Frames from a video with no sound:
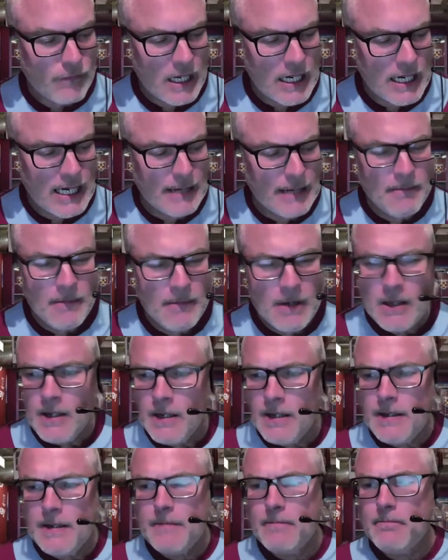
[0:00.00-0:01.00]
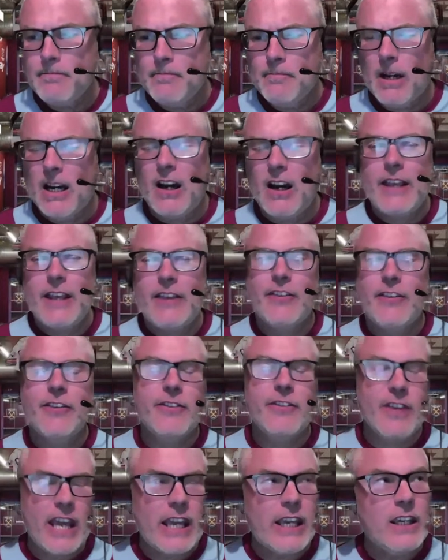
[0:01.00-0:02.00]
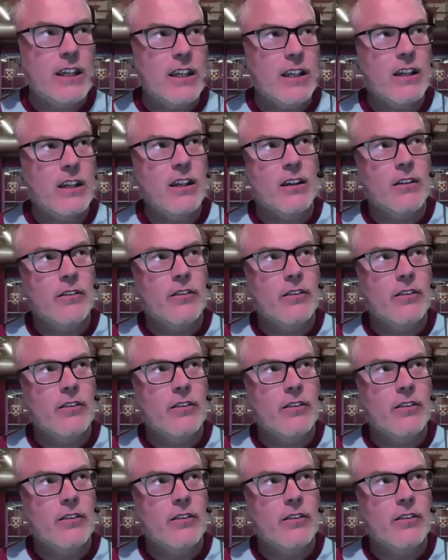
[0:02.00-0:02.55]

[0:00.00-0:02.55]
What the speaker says: But I think